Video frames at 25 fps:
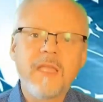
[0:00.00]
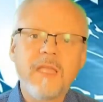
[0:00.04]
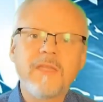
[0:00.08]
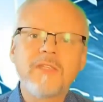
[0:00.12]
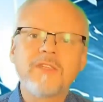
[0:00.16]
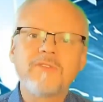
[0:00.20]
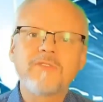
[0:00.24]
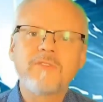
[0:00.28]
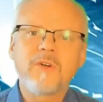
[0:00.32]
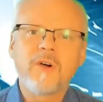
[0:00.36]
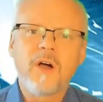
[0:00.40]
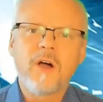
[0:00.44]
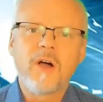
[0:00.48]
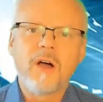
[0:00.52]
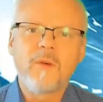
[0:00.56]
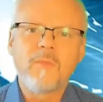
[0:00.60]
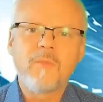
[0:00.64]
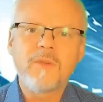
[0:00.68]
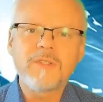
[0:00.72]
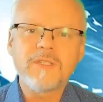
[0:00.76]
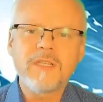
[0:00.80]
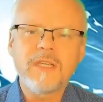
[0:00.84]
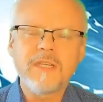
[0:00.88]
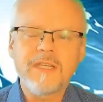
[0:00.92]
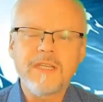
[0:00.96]
In this regard,
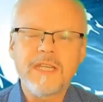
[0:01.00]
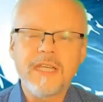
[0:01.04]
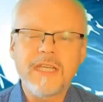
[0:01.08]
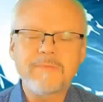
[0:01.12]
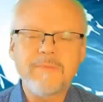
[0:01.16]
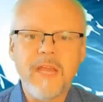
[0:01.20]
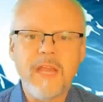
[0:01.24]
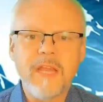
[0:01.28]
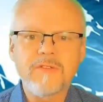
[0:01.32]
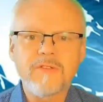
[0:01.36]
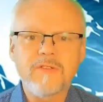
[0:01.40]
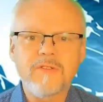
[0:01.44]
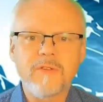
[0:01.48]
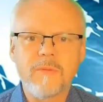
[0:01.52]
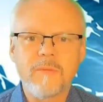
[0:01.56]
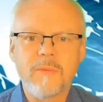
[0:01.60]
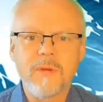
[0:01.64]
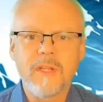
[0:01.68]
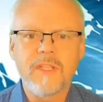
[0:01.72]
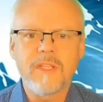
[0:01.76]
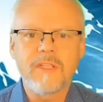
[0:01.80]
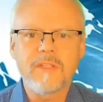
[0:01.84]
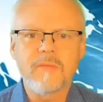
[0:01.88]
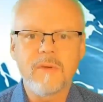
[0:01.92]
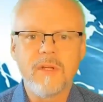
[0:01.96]
we see the expansion of
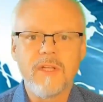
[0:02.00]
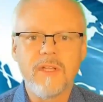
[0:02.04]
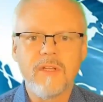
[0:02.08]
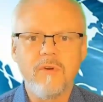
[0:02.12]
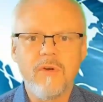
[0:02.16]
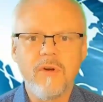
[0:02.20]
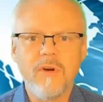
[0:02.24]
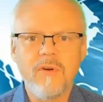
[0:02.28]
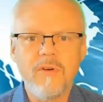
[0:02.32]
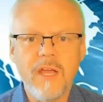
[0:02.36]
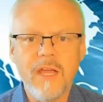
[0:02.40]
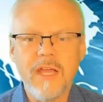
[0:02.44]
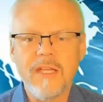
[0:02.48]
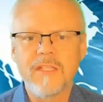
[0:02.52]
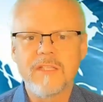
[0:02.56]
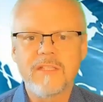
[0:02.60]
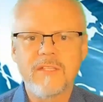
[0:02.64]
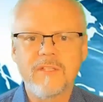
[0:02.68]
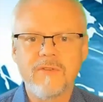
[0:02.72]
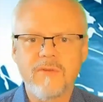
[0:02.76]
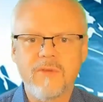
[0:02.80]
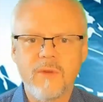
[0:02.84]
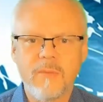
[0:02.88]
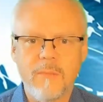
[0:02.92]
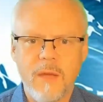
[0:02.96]
BRICS to include Iran
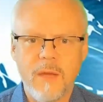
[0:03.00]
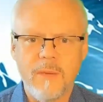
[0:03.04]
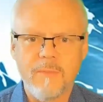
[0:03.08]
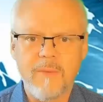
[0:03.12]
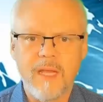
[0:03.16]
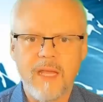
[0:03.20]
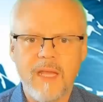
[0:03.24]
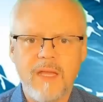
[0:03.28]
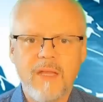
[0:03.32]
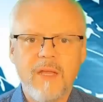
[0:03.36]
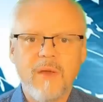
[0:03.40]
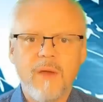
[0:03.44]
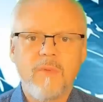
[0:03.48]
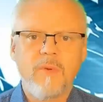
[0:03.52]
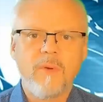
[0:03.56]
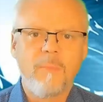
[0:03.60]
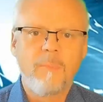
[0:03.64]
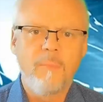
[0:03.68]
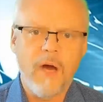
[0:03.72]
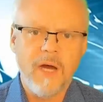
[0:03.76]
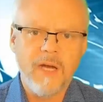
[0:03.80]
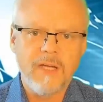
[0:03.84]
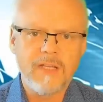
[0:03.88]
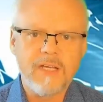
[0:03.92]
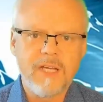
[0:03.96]
as a full member, with
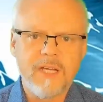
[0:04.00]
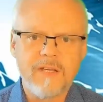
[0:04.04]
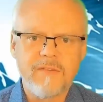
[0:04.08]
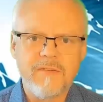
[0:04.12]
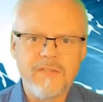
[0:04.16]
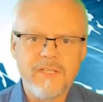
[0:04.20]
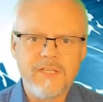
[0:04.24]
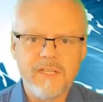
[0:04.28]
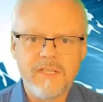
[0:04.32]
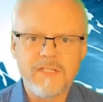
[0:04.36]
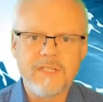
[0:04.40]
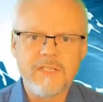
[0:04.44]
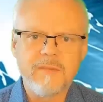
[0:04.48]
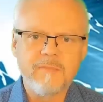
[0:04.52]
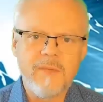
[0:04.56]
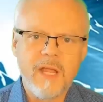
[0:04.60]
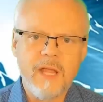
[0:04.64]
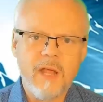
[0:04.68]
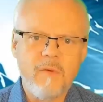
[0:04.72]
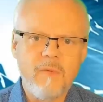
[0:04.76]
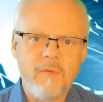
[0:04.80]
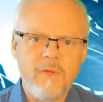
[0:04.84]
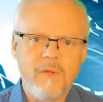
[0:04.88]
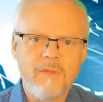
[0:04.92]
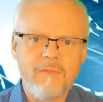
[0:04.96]
partner countries such as
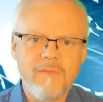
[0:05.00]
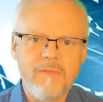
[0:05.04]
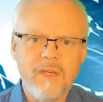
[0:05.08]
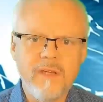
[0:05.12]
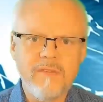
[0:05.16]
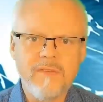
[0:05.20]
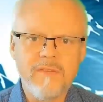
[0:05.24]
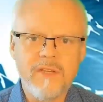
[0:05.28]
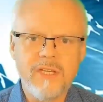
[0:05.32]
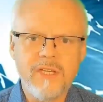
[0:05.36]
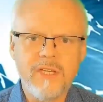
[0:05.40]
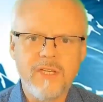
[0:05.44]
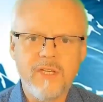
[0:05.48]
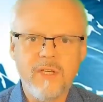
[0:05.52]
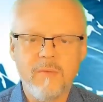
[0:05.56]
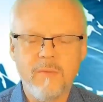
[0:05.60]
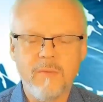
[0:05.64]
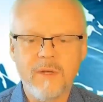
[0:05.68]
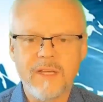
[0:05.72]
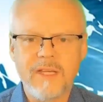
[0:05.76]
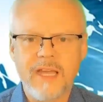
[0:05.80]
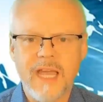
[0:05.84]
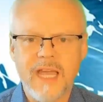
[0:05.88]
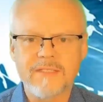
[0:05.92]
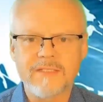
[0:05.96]
Belarus, Bolivia,
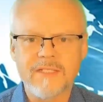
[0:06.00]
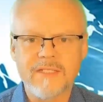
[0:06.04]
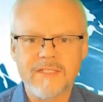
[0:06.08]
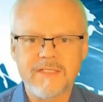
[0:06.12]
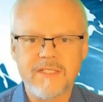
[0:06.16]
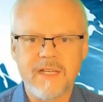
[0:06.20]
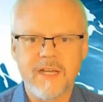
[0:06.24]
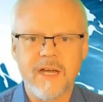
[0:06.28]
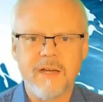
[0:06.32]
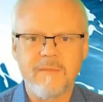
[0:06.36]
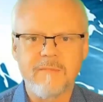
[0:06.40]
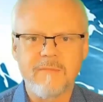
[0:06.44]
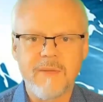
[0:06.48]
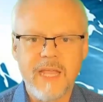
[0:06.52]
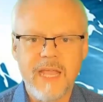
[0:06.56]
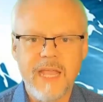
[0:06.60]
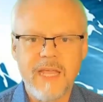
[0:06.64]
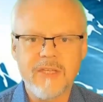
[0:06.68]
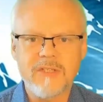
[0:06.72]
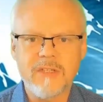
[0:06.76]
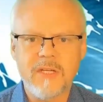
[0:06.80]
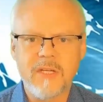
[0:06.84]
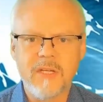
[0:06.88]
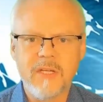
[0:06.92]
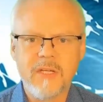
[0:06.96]
Cuba, Kazakhstan,
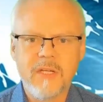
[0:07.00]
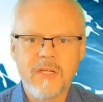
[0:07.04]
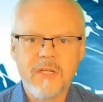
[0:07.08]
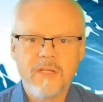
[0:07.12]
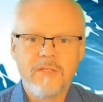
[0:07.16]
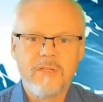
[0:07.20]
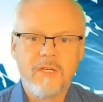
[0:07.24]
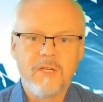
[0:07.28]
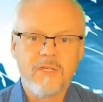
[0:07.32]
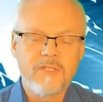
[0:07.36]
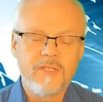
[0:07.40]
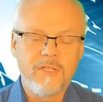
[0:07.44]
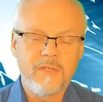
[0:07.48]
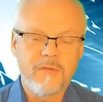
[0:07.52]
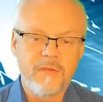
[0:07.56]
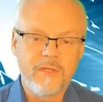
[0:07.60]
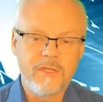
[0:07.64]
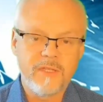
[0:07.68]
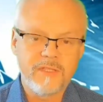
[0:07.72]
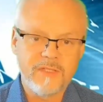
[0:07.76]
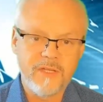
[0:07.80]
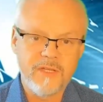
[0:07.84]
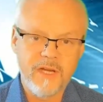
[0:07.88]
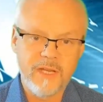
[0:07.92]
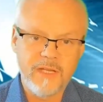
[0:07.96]
Malaysia,
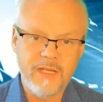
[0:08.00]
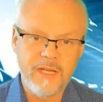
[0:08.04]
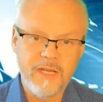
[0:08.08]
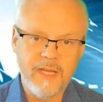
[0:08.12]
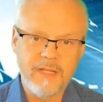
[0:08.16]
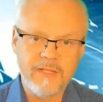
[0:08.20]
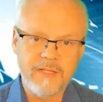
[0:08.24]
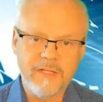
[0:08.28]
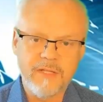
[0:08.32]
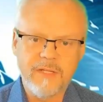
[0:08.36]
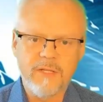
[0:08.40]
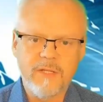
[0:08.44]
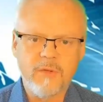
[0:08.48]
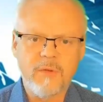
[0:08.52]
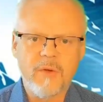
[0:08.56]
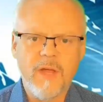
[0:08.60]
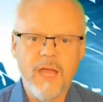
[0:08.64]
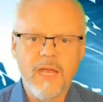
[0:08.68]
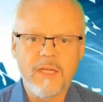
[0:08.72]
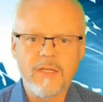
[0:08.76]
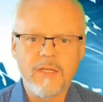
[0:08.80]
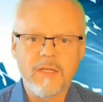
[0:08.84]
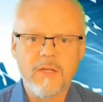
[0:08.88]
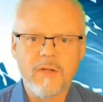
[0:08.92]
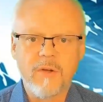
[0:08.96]
Nigeria, Thailand,
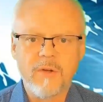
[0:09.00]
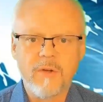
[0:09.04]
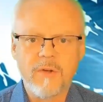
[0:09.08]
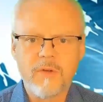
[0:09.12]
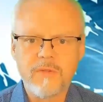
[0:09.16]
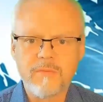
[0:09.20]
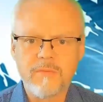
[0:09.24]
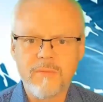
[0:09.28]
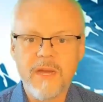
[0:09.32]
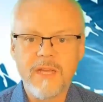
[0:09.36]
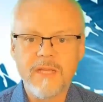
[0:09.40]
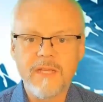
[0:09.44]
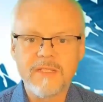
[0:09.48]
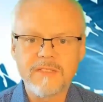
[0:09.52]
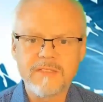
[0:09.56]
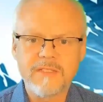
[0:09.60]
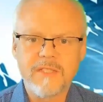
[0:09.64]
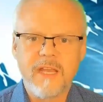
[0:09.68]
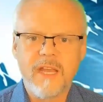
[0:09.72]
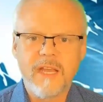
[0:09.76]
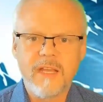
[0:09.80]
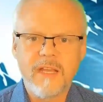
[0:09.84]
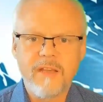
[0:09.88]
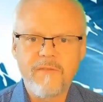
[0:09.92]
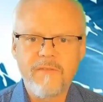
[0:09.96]
Uganda,
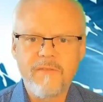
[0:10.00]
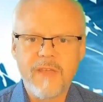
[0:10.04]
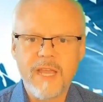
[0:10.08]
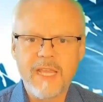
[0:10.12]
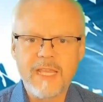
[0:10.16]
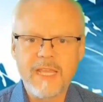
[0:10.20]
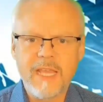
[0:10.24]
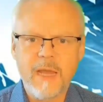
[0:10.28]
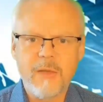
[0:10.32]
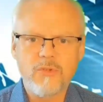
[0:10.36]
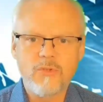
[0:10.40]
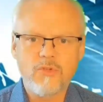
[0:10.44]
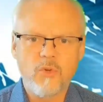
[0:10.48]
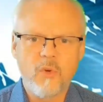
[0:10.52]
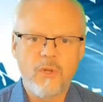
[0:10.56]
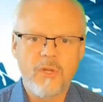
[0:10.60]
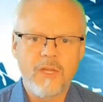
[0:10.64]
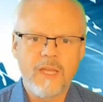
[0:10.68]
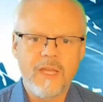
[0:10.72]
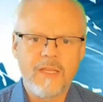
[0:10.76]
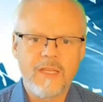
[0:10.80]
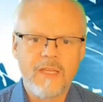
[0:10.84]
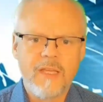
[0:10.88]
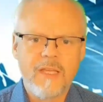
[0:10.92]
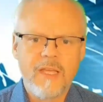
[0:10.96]
Uzbekistan, and Vietnam
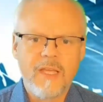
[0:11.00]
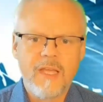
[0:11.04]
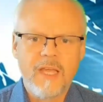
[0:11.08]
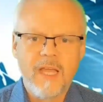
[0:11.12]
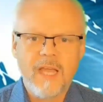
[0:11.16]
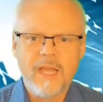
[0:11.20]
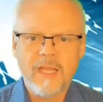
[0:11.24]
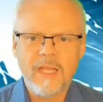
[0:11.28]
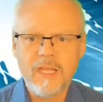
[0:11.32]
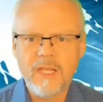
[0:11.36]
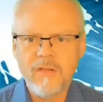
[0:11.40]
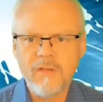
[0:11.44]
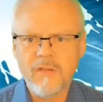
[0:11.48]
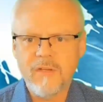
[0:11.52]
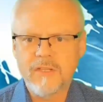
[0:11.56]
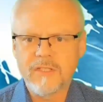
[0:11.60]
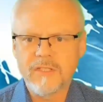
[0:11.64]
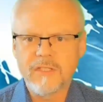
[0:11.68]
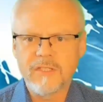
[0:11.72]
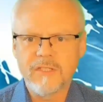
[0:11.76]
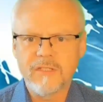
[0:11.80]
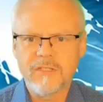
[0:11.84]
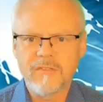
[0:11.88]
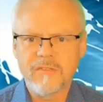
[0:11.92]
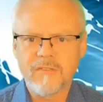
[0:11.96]
joining, and countries
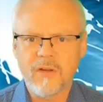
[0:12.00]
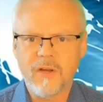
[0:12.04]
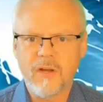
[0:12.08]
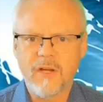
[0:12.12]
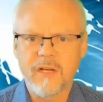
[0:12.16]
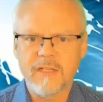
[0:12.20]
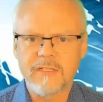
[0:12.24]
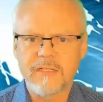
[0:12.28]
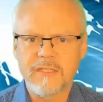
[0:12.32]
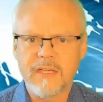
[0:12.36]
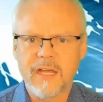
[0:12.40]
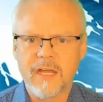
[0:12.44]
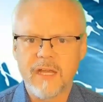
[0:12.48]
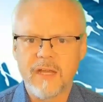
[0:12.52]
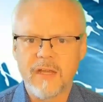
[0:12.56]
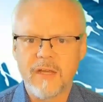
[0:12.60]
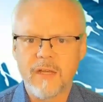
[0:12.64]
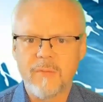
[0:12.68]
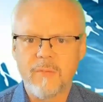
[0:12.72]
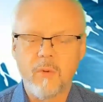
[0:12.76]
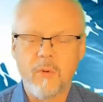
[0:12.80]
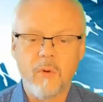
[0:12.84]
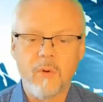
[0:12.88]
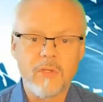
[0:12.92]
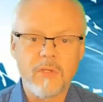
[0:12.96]
such as France and Canada
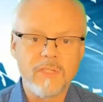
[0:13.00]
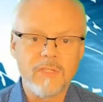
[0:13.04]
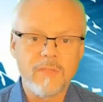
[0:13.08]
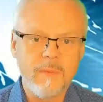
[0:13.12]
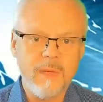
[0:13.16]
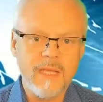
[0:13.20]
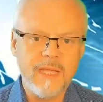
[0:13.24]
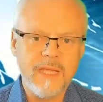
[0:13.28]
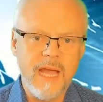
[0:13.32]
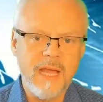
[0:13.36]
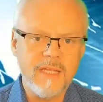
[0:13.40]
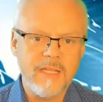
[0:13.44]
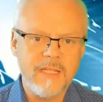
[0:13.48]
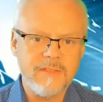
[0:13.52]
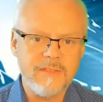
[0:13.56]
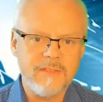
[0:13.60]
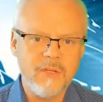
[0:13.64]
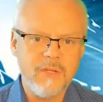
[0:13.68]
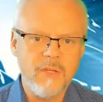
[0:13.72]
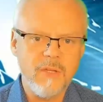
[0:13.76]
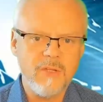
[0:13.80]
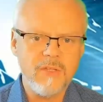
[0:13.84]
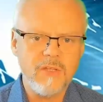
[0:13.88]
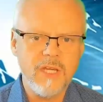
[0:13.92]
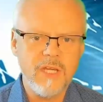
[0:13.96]
reported to be in active
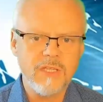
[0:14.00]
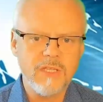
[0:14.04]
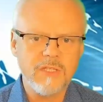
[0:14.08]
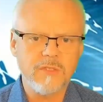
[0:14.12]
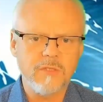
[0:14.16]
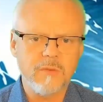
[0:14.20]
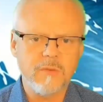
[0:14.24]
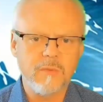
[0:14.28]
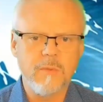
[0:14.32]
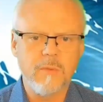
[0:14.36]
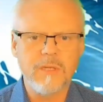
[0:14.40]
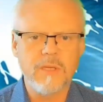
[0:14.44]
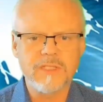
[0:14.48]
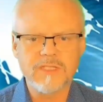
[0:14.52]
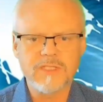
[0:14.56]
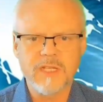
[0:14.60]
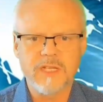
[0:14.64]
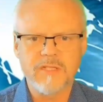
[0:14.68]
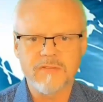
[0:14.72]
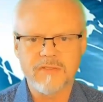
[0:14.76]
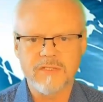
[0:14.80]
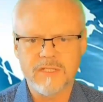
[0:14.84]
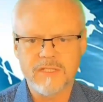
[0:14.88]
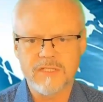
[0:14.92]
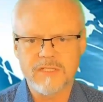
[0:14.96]
negotiations with BRICS
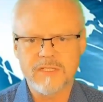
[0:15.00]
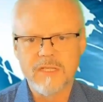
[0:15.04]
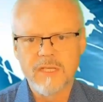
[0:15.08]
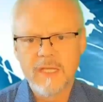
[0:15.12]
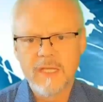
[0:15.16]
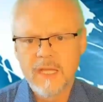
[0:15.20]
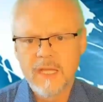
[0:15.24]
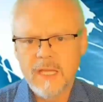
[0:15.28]
countries.